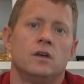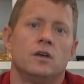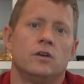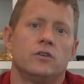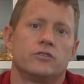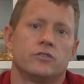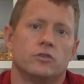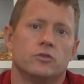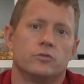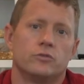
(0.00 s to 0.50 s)

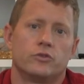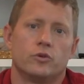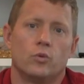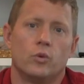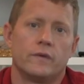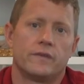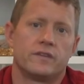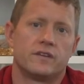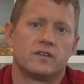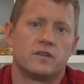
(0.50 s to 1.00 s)
so so
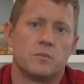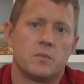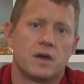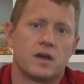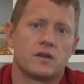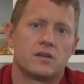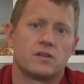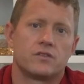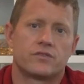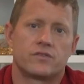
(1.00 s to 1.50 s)
what the
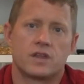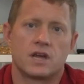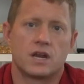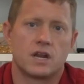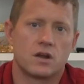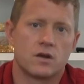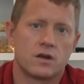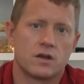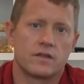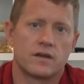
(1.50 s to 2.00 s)
demand is for that
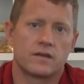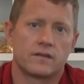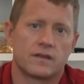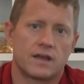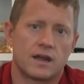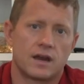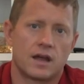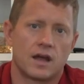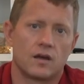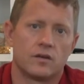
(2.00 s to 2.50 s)
area, that
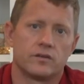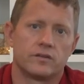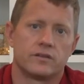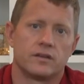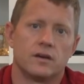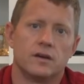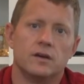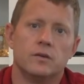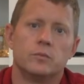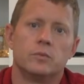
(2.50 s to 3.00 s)
that house
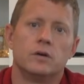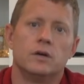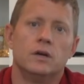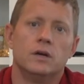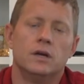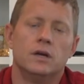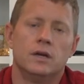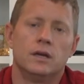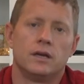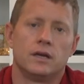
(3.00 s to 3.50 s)
type,
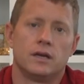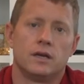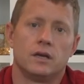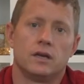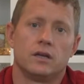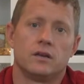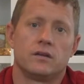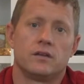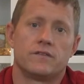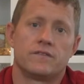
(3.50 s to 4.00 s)

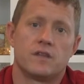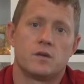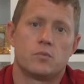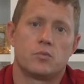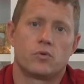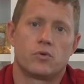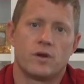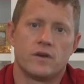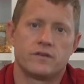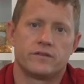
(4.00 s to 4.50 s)
and if they
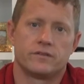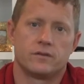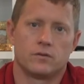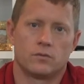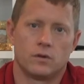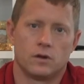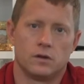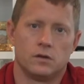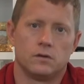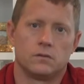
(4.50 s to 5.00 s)
priced it
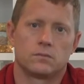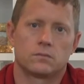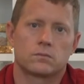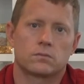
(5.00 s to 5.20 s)
right.